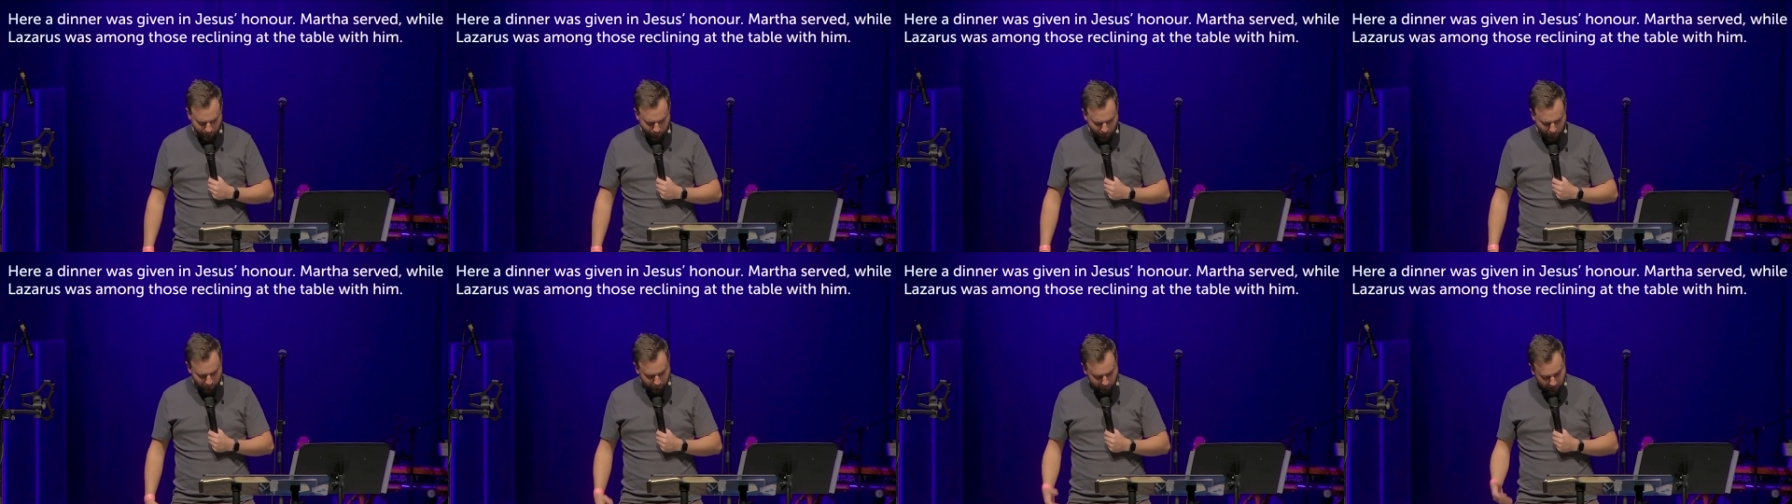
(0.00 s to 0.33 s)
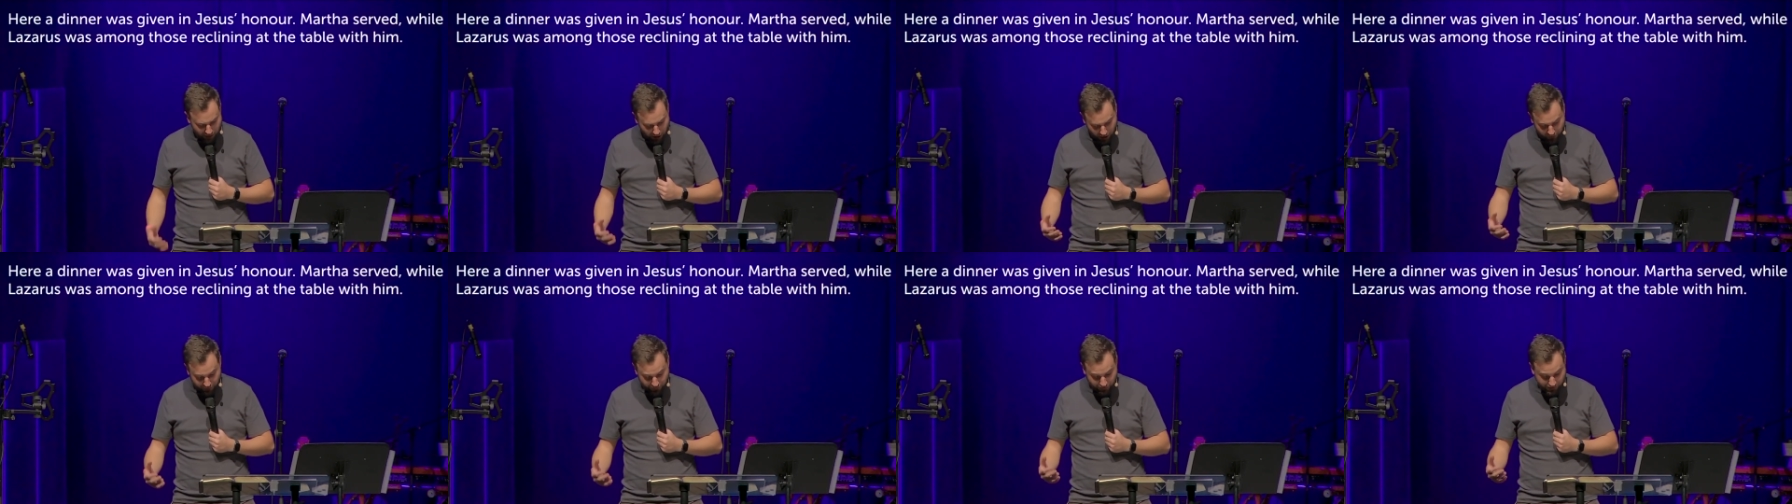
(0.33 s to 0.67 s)

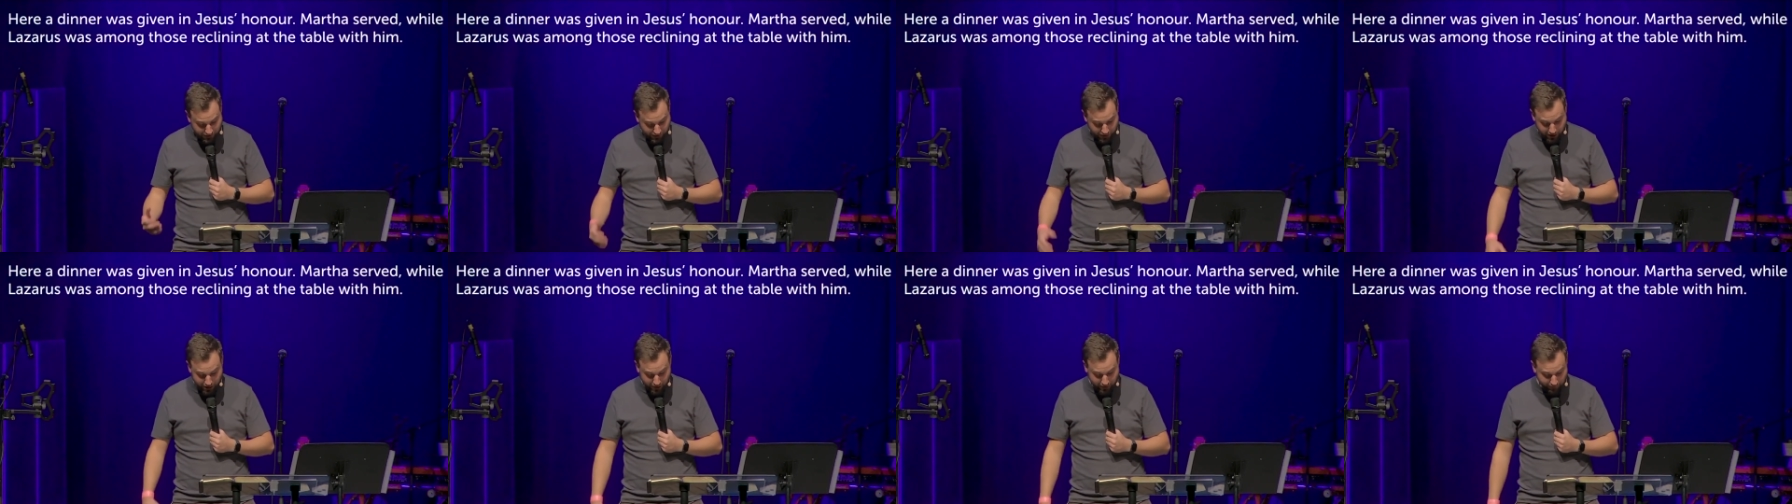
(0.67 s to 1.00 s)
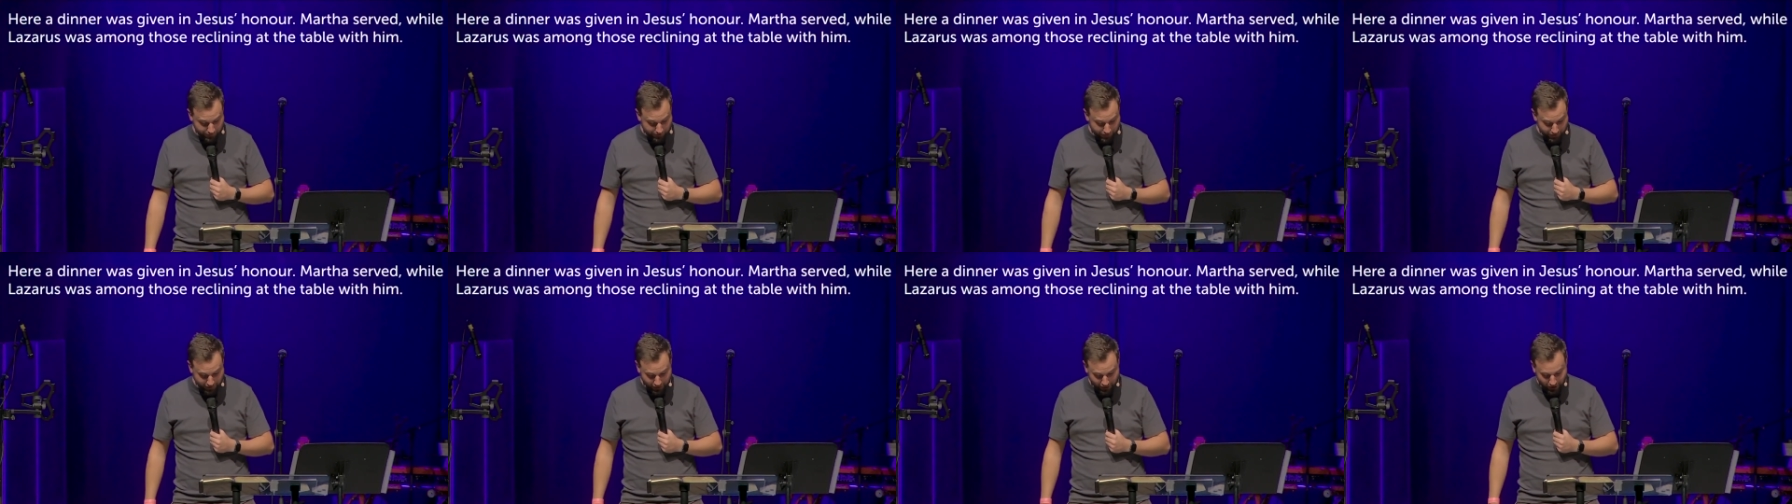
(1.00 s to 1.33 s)
Martha
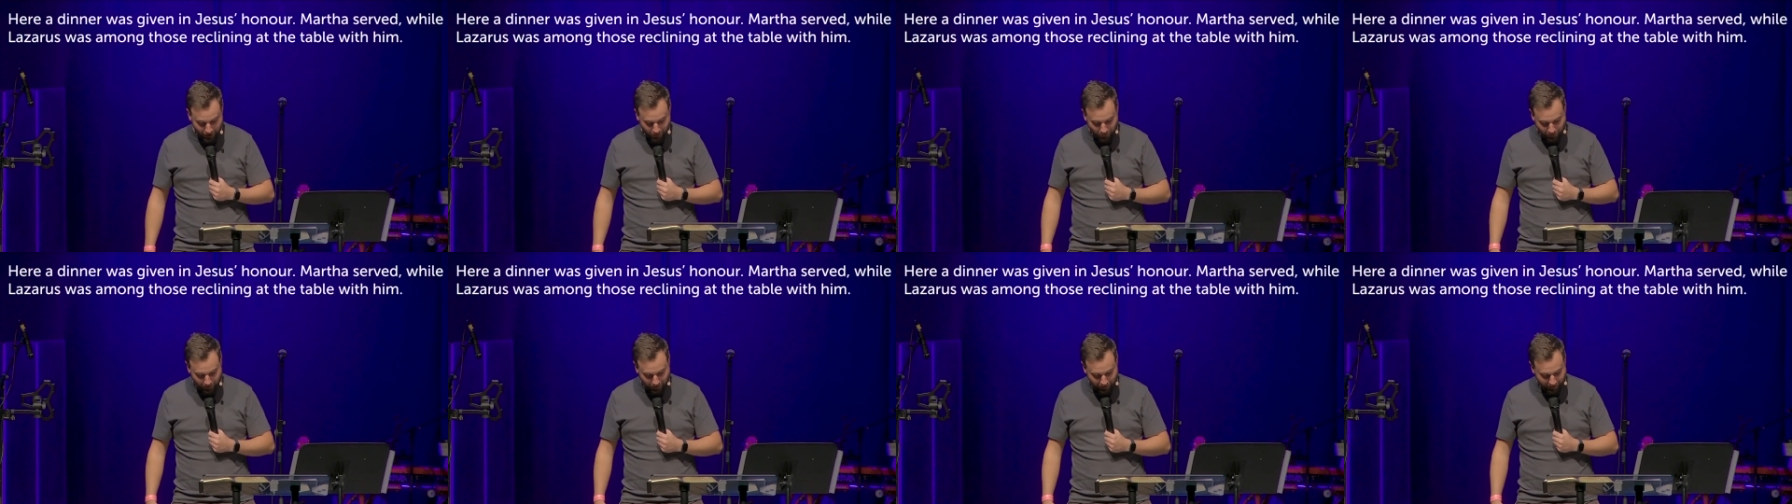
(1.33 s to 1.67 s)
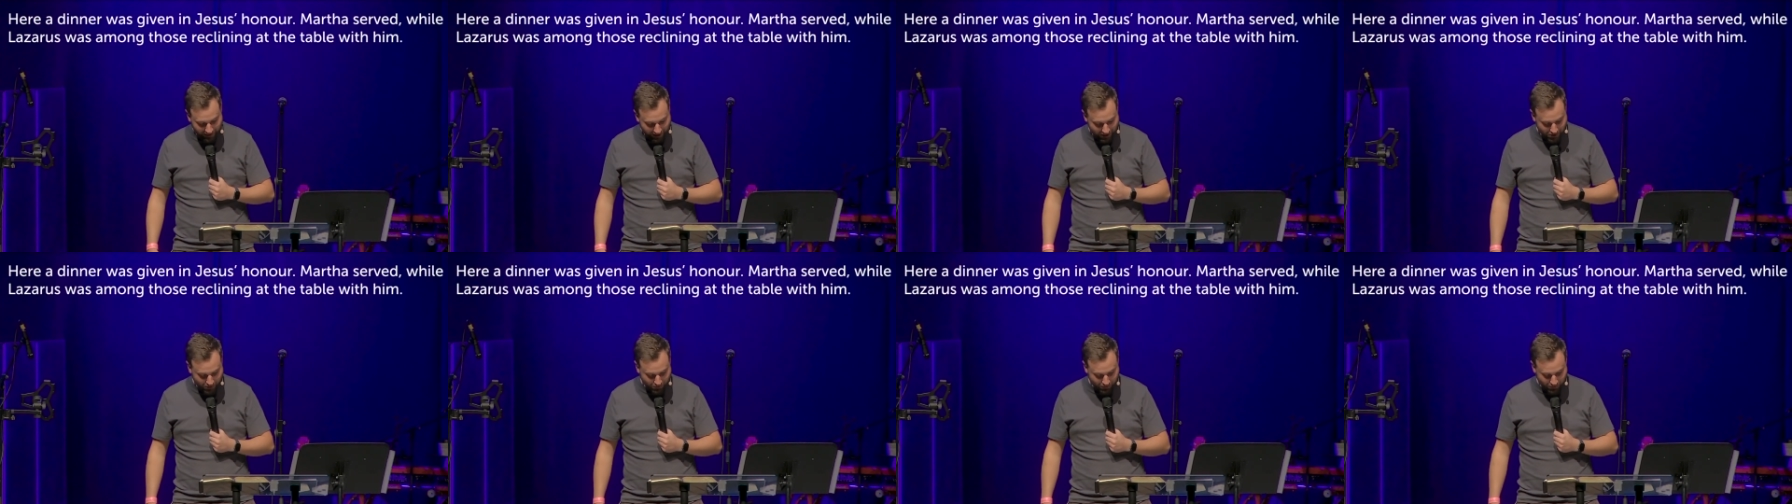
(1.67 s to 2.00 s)
served, while
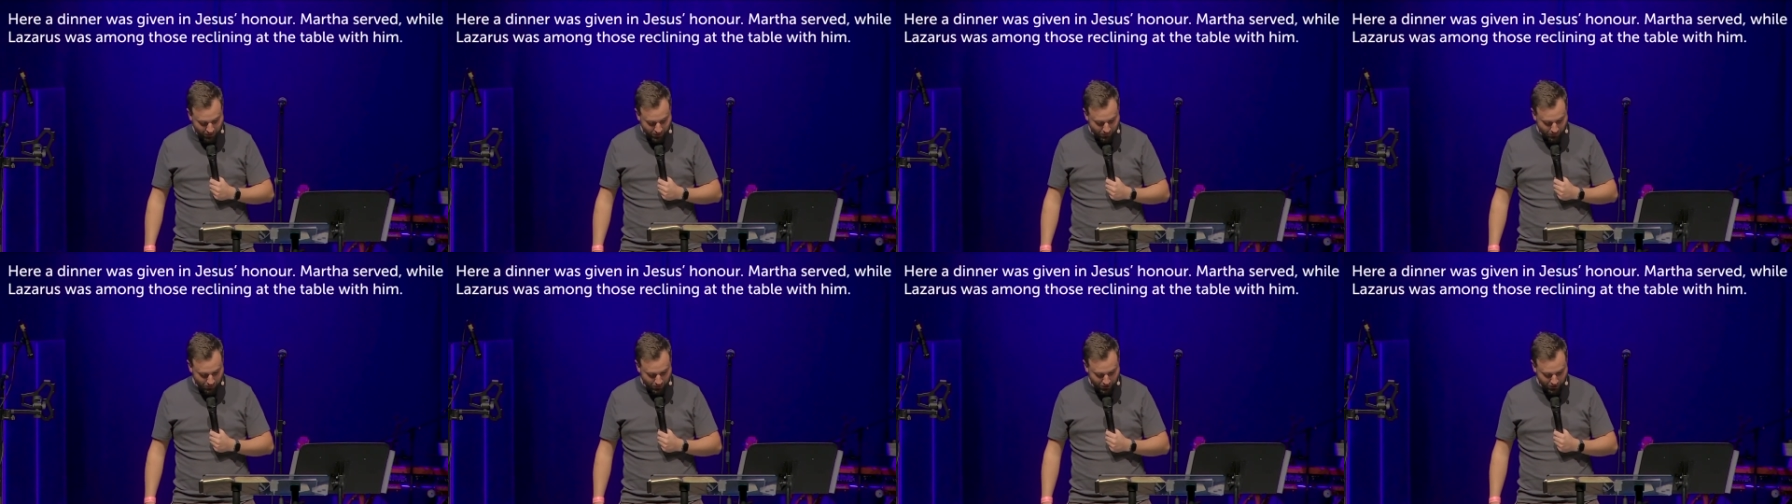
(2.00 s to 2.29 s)
Lazarus was